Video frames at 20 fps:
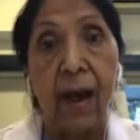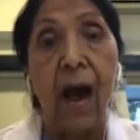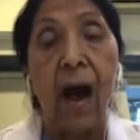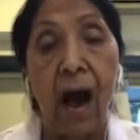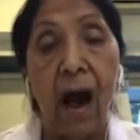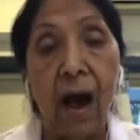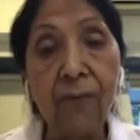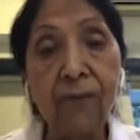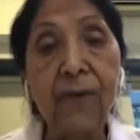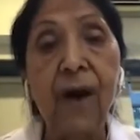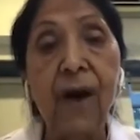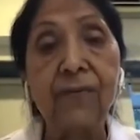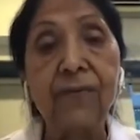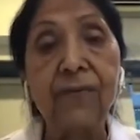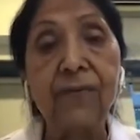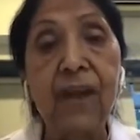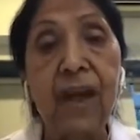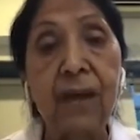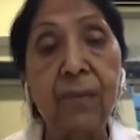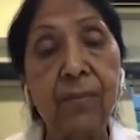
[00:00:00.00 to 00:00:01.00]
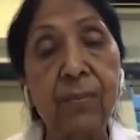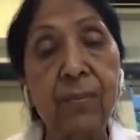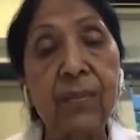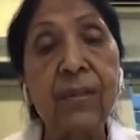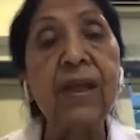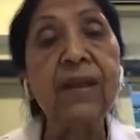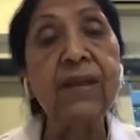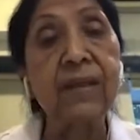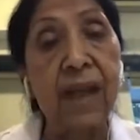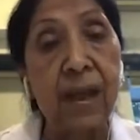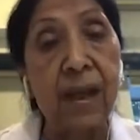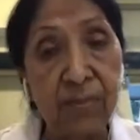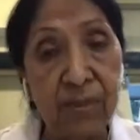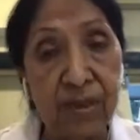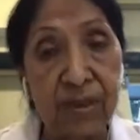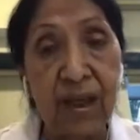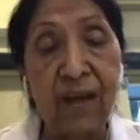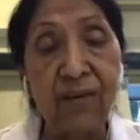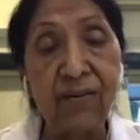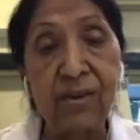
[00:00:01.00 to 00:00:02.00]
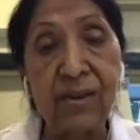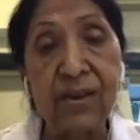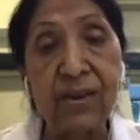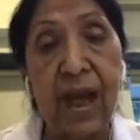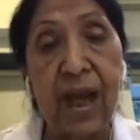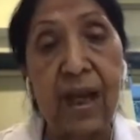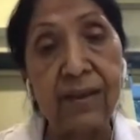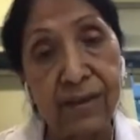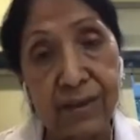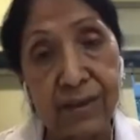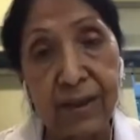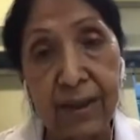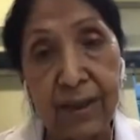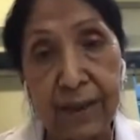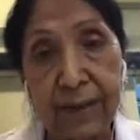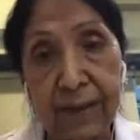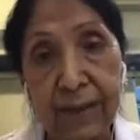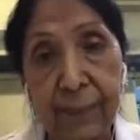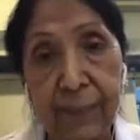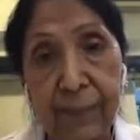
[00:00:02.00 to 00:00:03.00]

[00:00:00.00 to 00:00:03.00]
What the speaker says: half of them, they themselves cancelled